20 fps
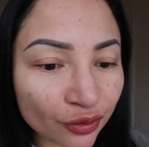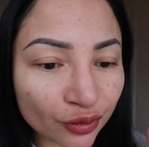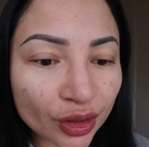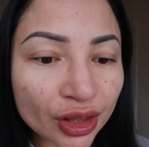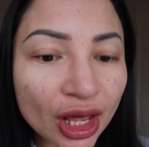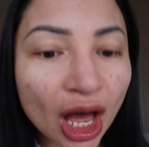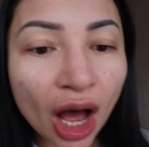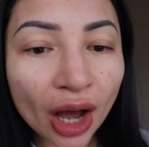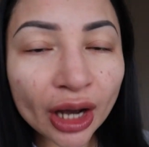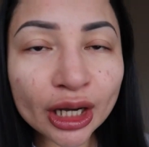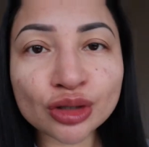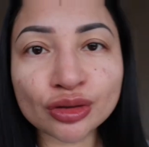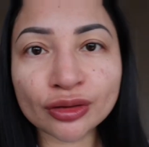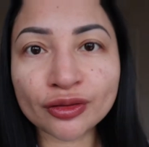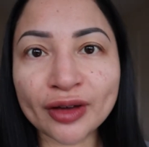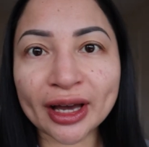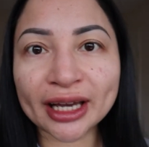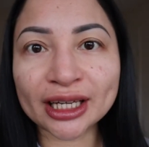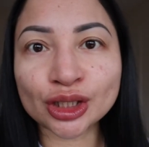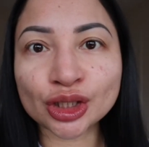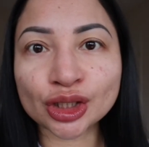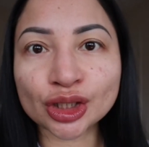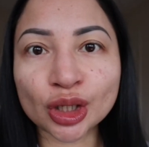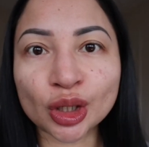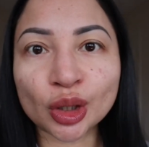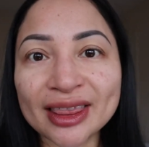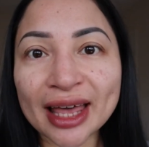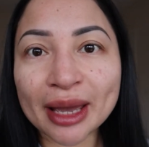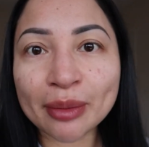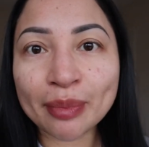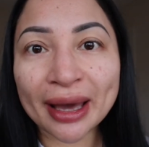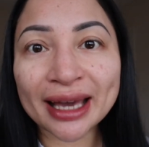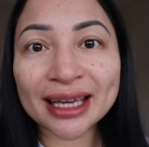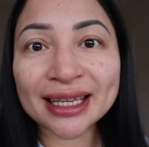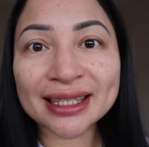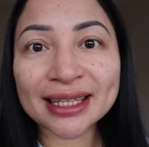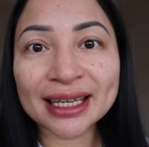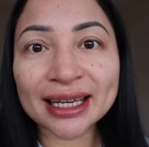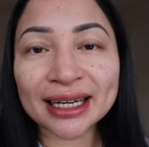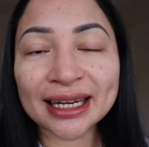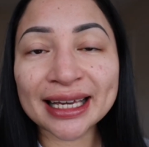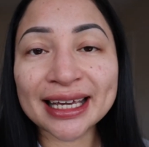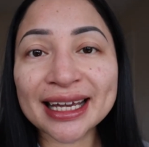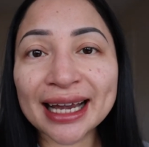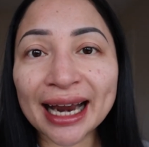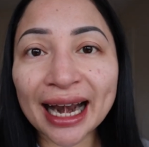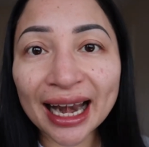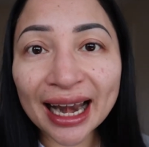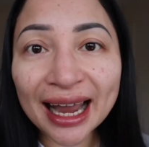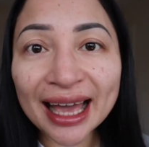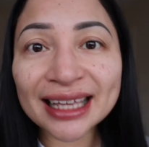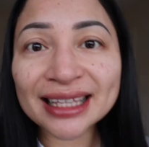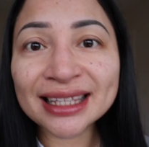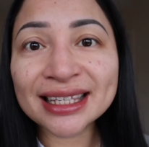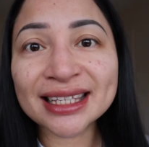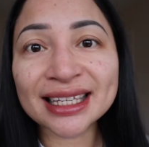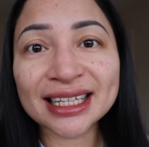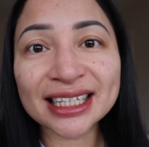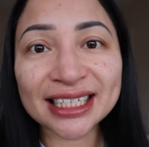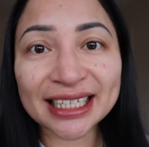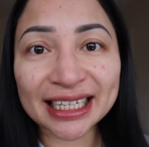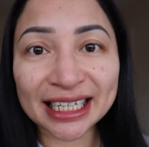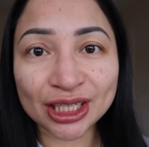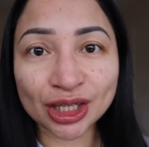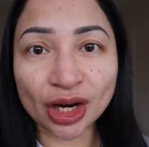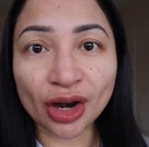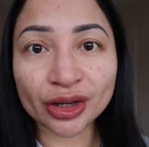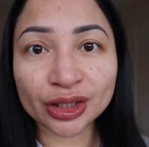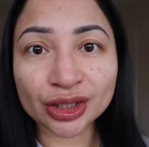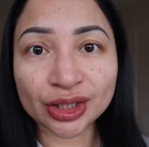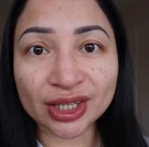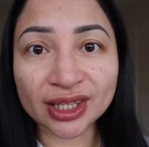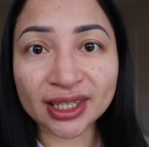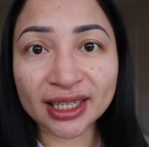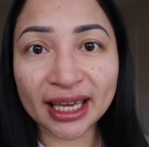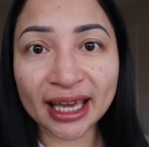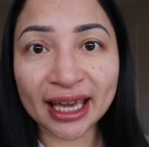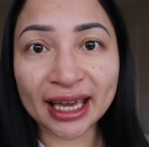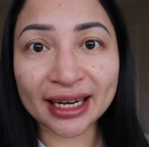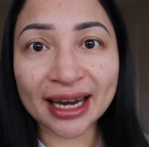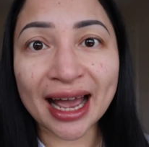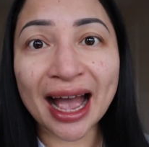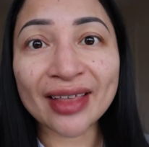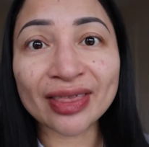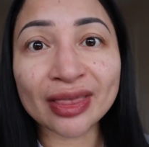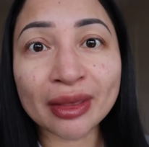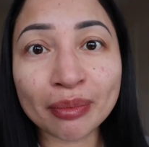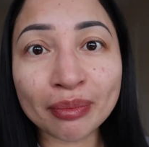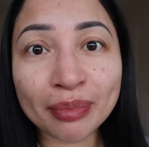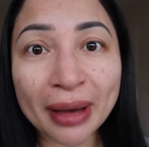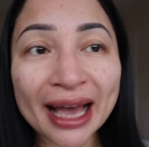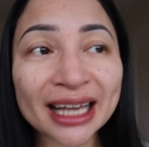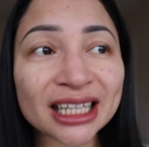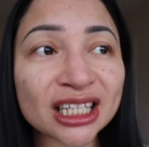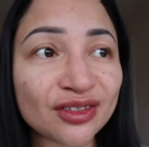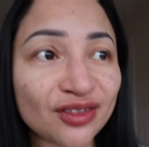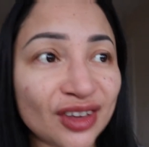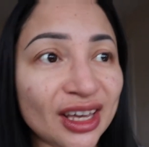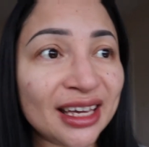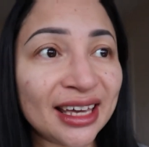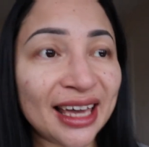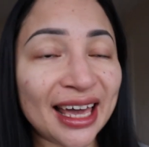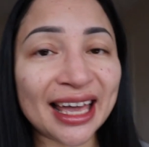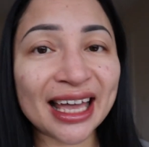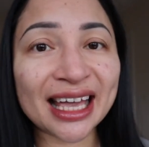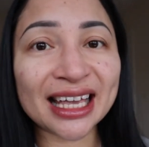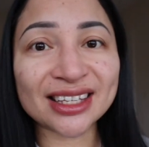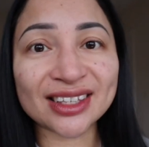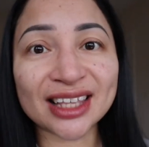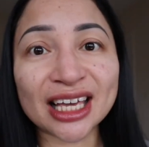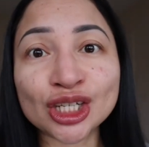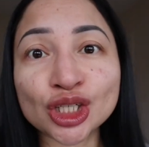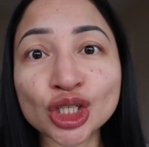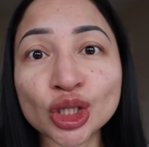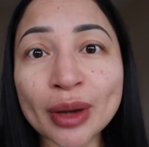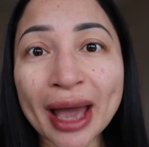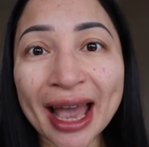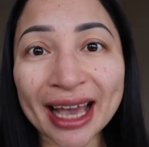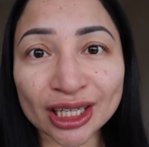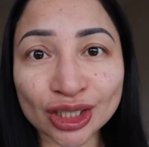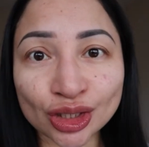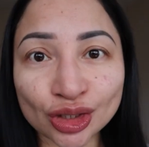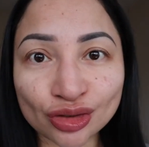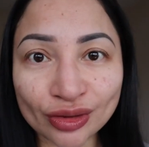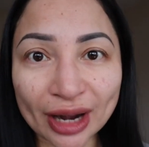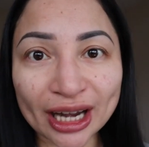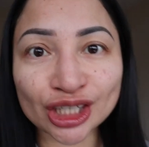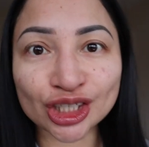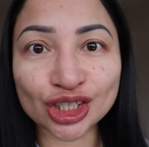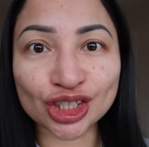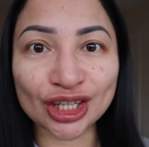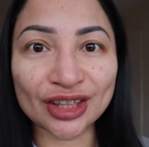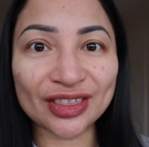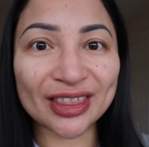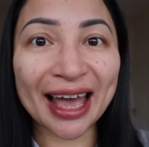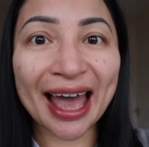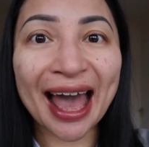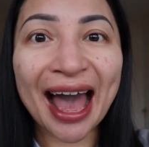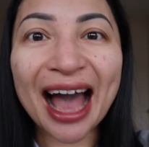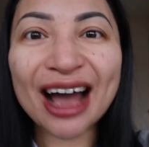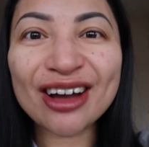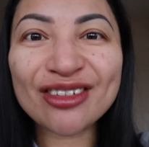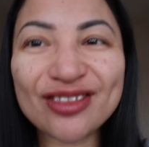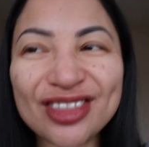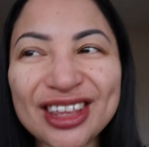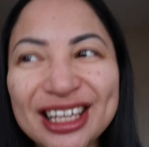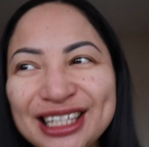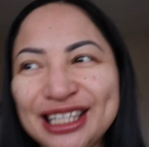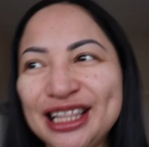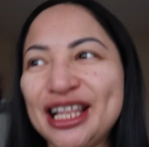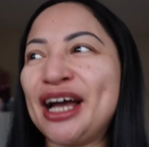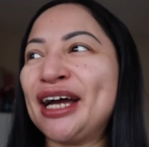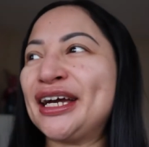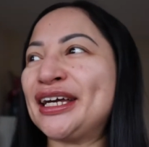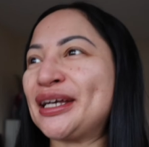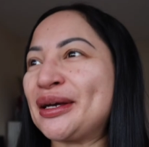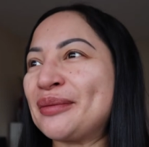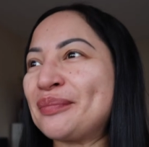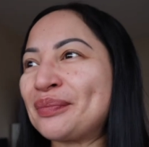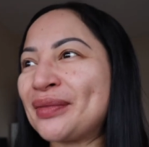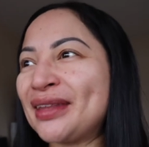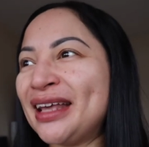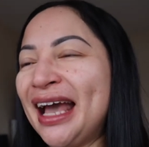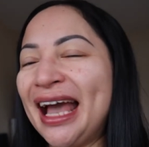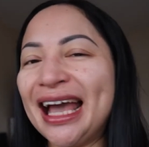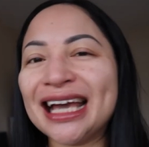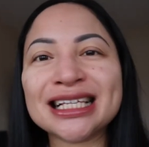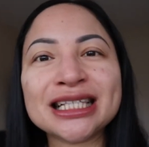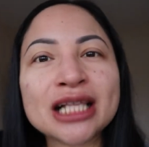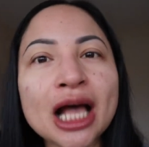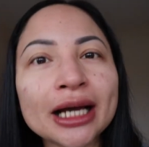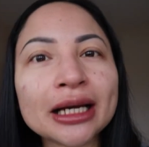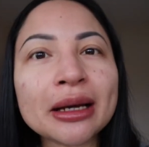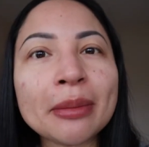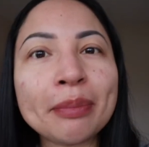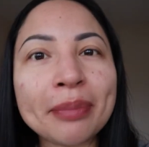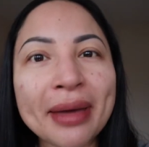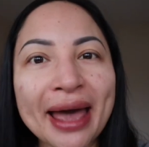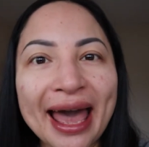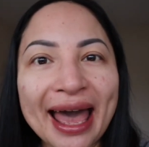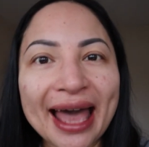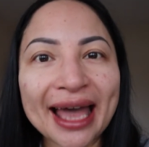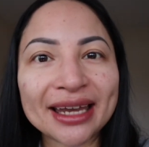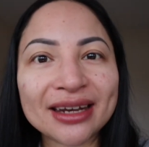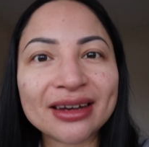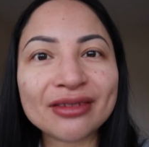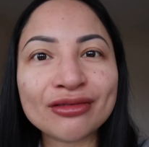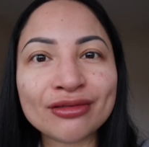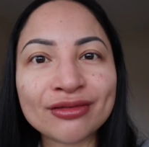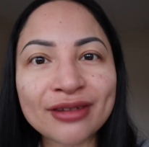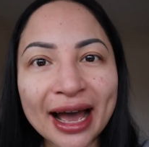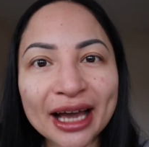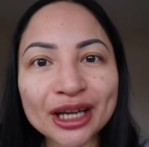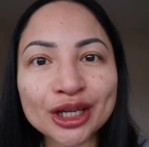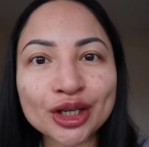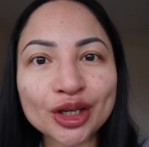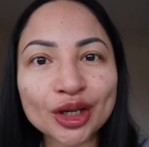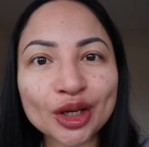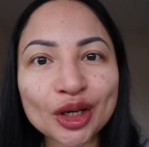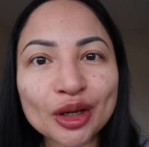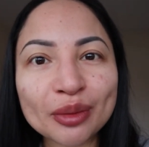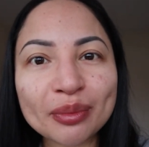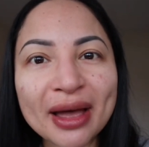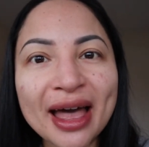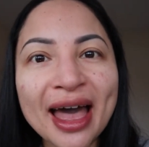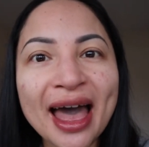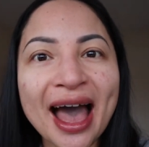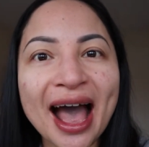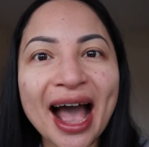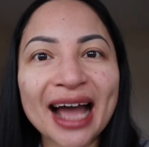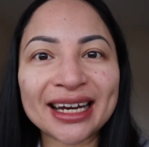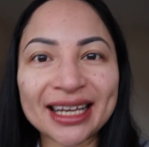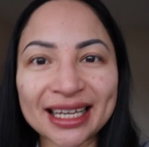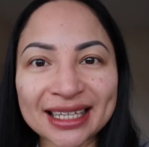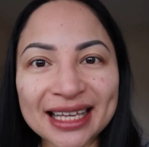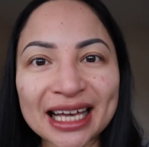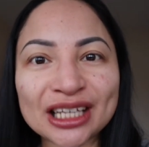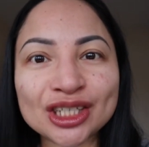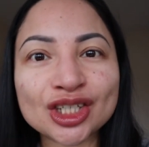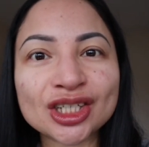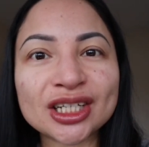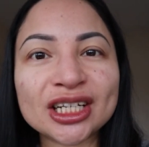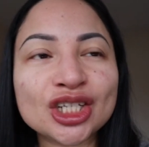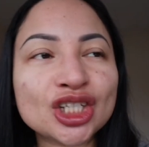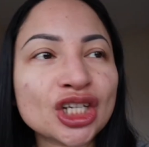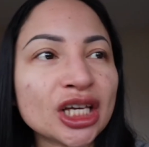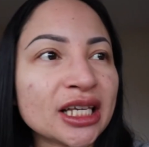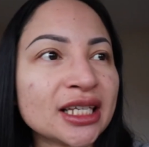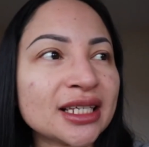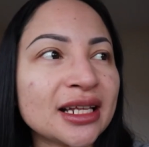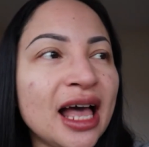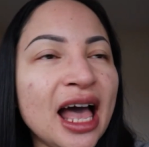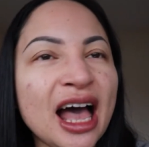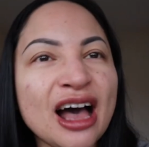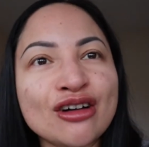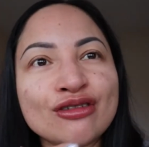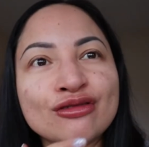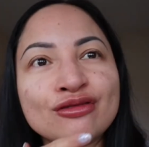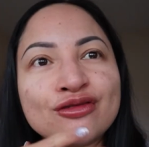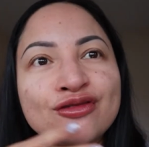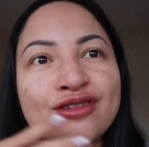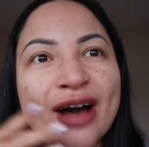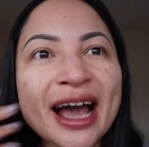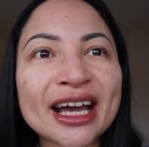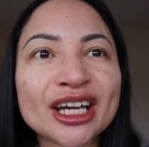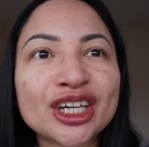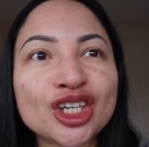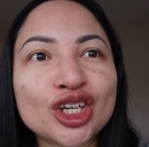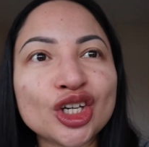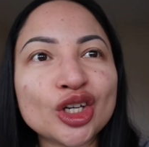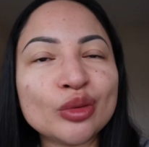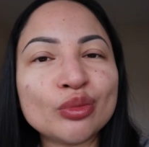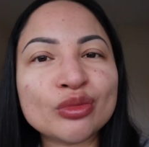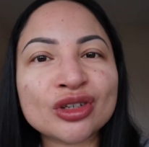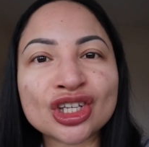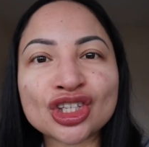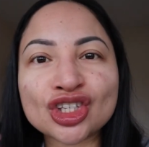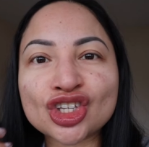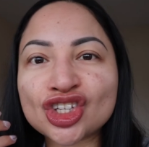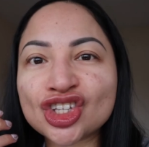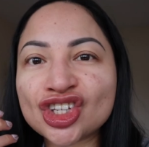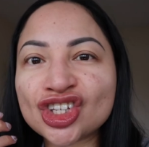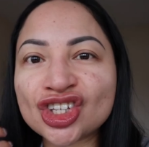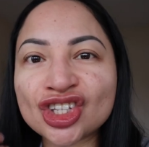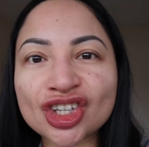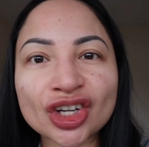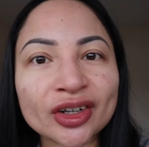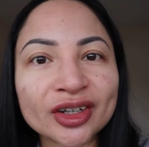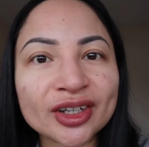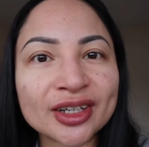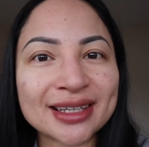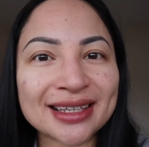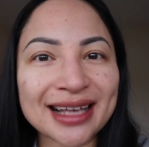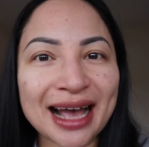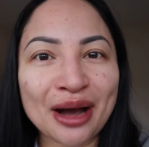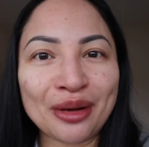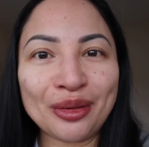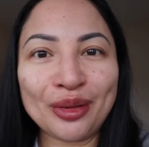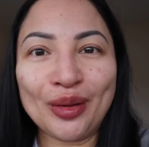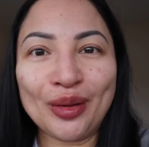for the hydrofacial, they basically cleanse and detox your skin and the best thing is they do extraction. They have this like, it's like a pen vacuum and it essentially just vacuums vacuums and sucks out